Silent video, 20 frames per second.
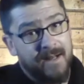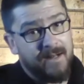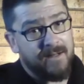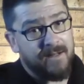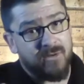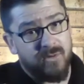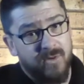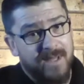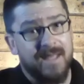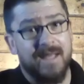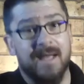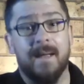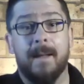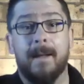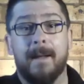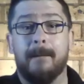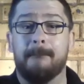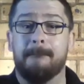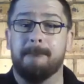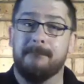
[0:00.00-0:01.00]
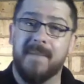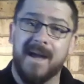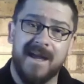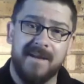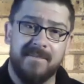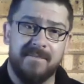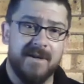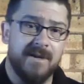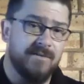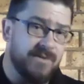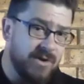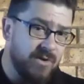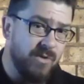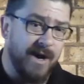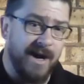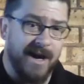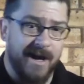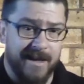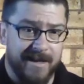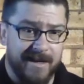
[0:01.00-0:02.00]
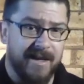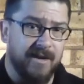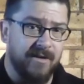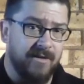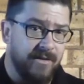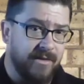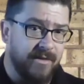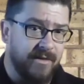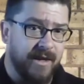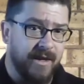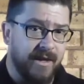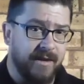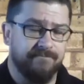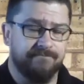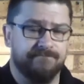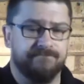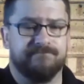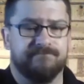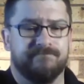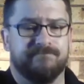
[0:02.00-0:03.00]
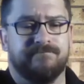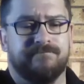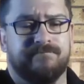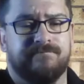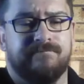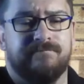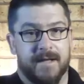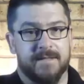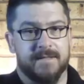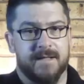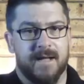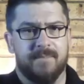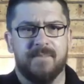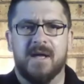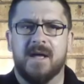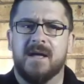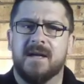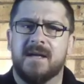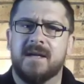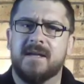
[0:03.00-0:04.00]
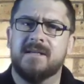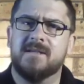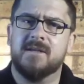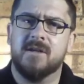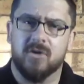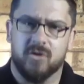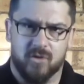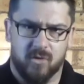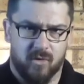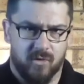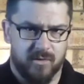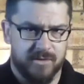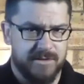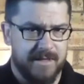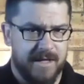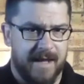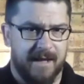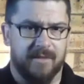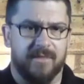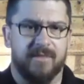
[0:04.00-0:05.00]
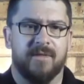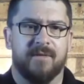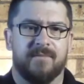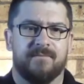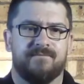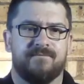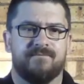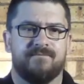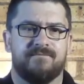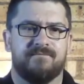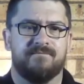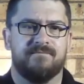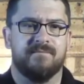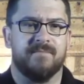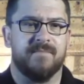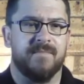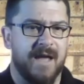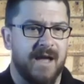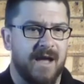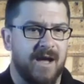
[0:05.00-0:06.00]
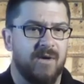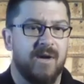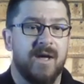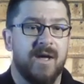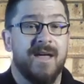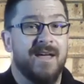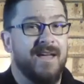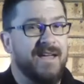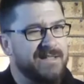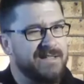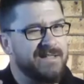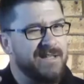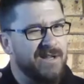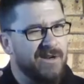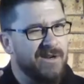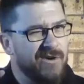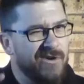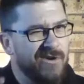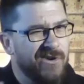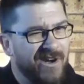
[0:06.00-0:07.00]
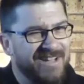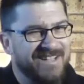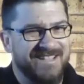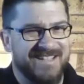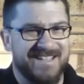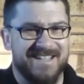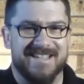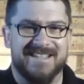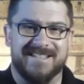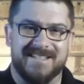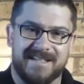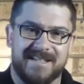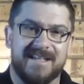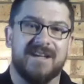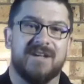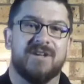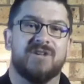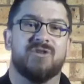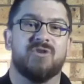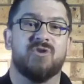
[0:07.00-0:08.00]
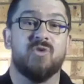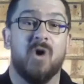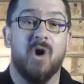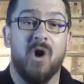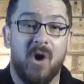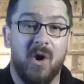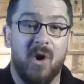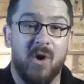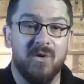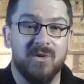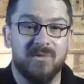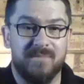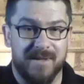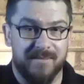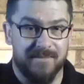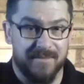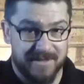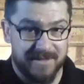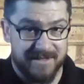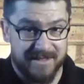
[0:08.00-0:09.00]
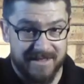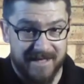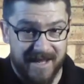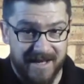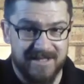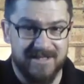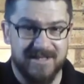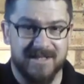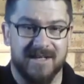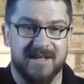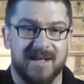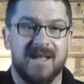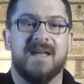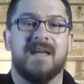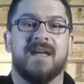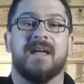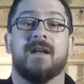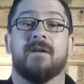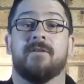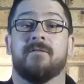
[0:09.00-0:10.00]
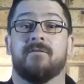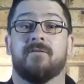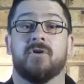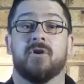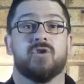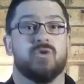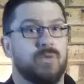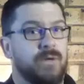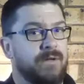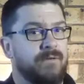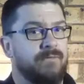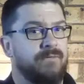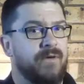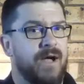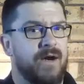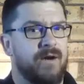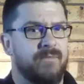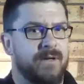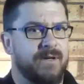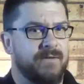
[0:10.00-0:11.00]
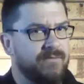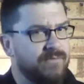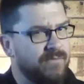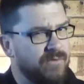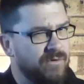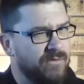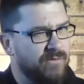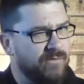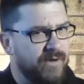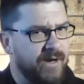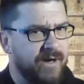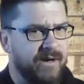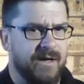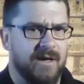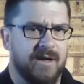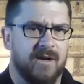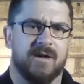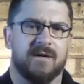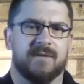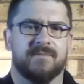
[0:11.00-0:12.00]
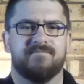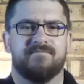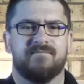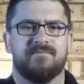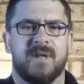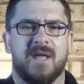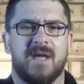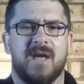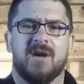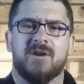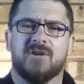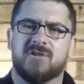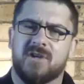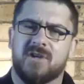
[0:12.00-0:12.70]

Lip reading: A little tweaking may be required here and there. Next up is course length. Now, it's not easy to hold people's attention in a virtual environment for very long.